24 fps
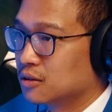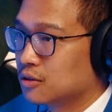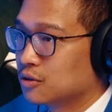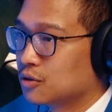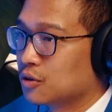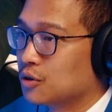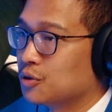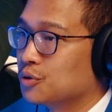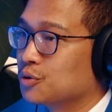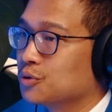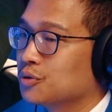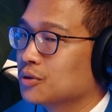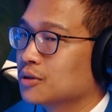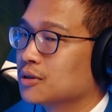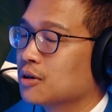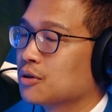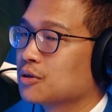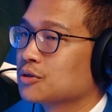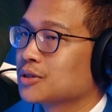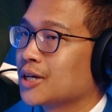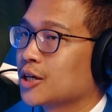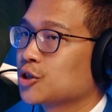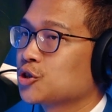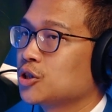So
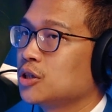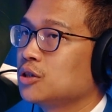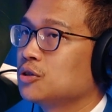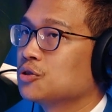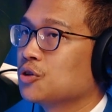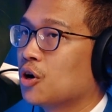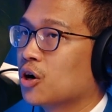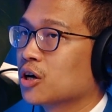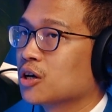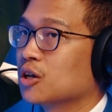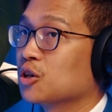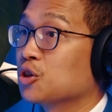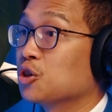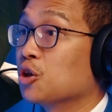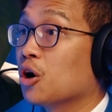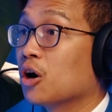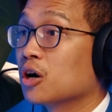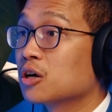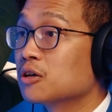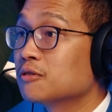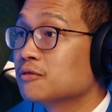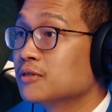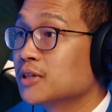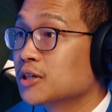there's actually not a
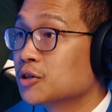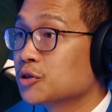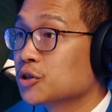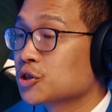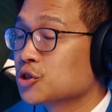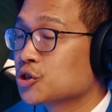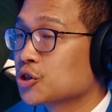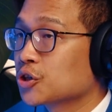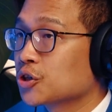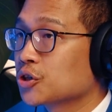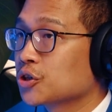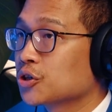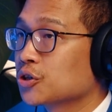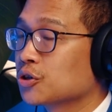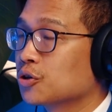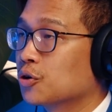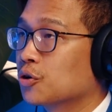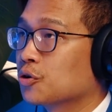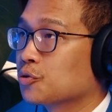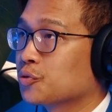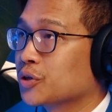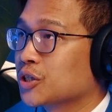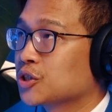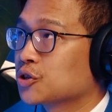lot of literature
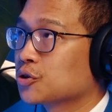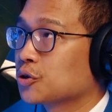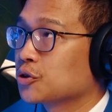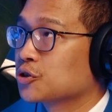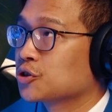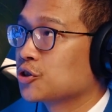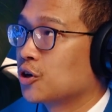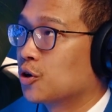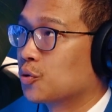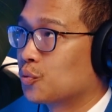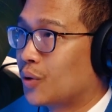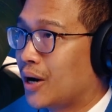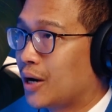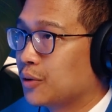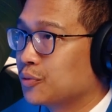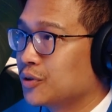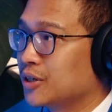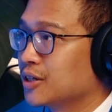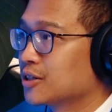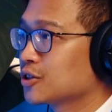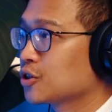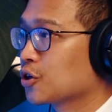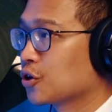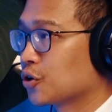or research around
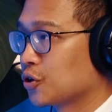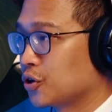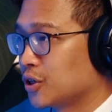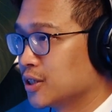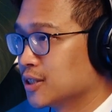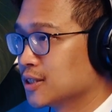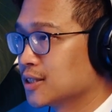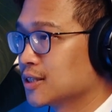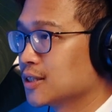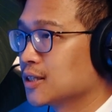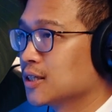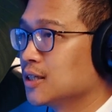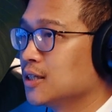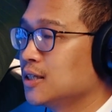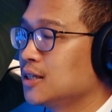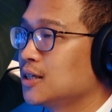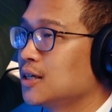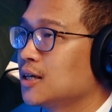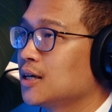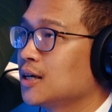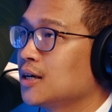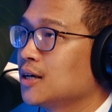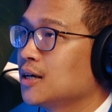it currently.